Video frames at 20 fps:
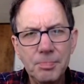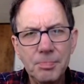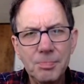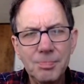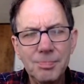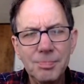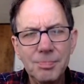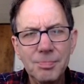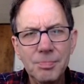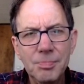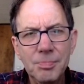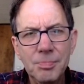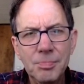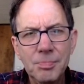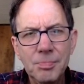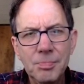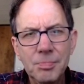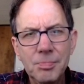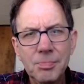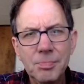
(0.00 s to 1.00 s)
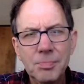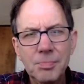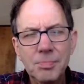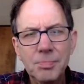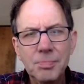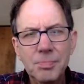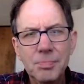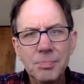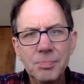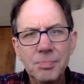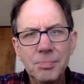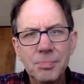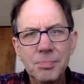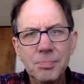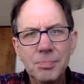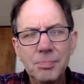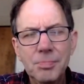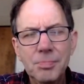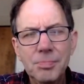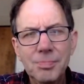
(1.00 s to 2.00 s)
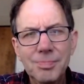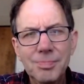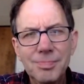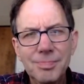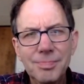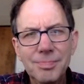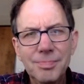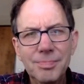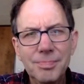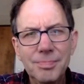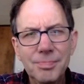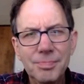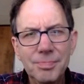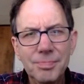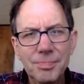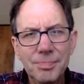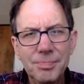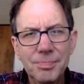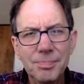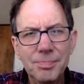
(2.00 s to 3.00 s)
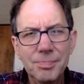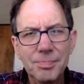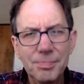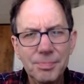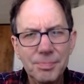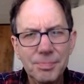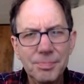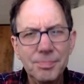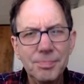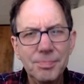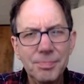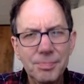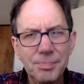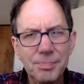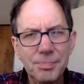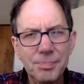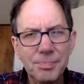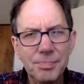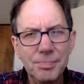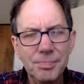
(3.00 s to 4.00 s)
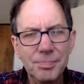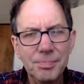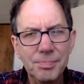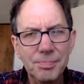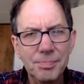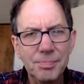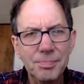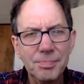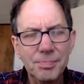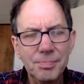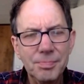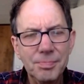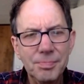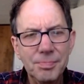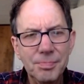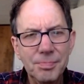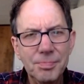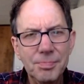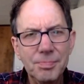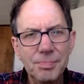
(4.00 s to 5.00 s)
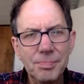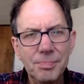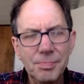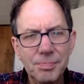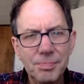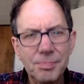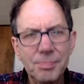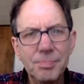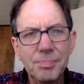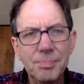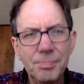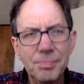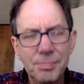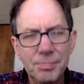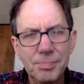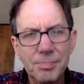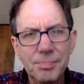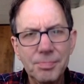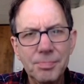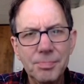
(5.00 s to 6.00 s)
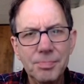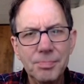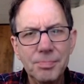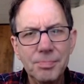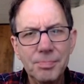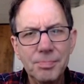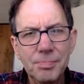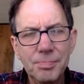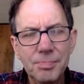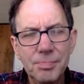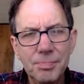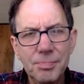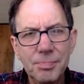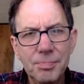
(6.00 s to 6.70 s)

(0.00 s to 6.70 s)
This person isn't speaking.